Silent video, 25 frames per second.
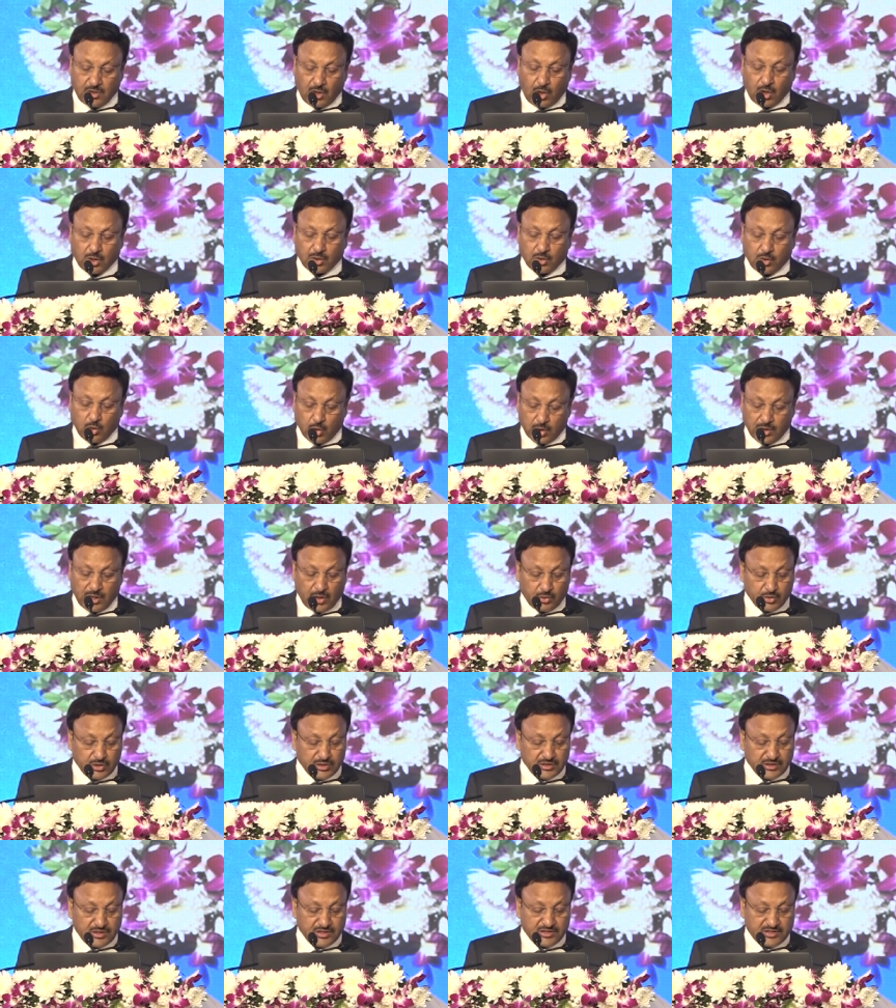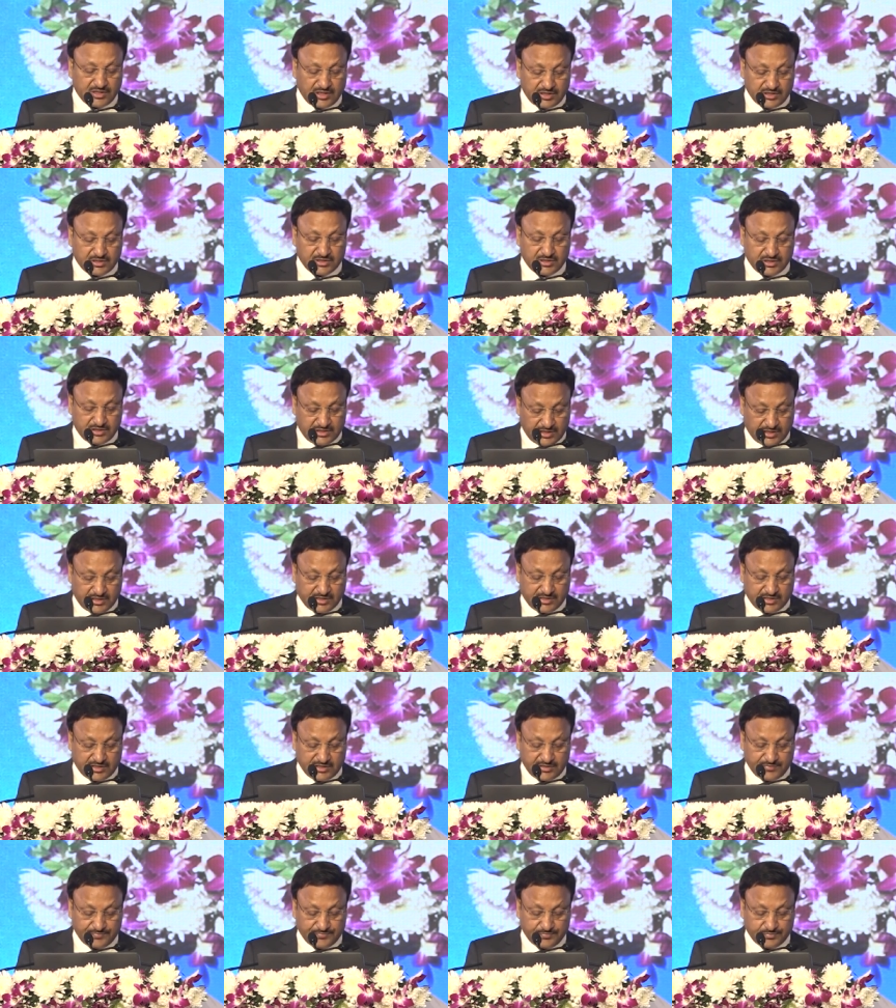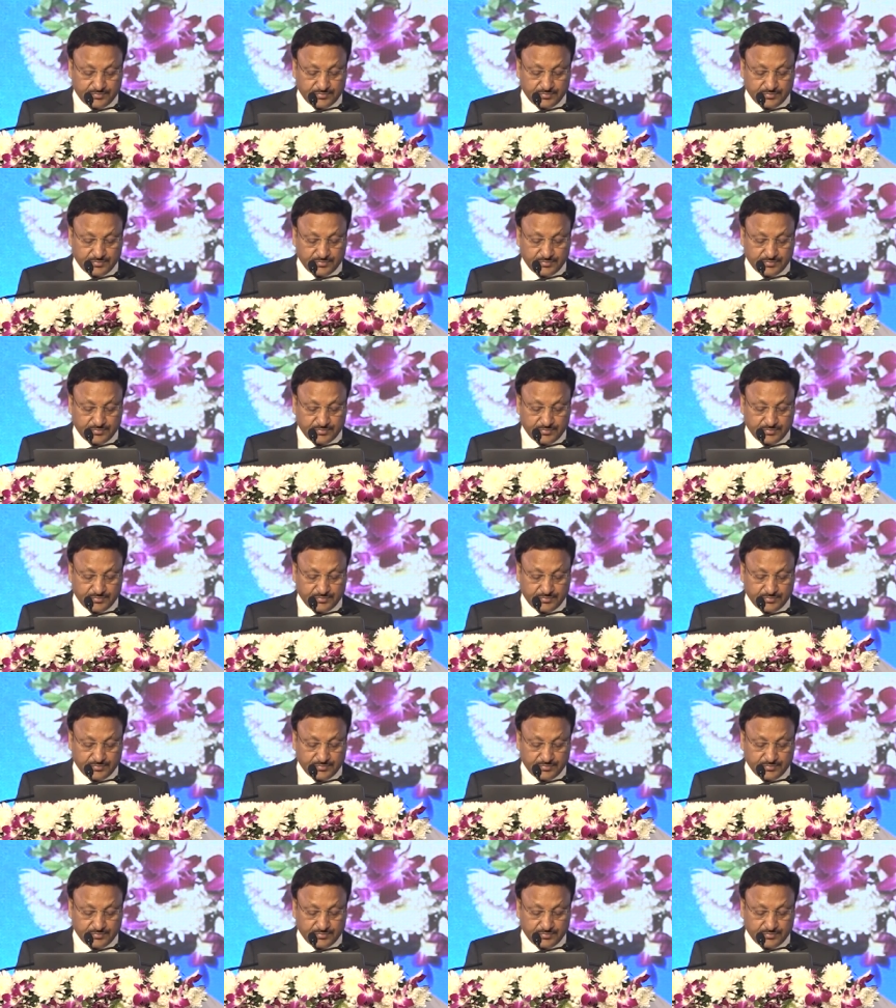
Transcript: or go down in the search results.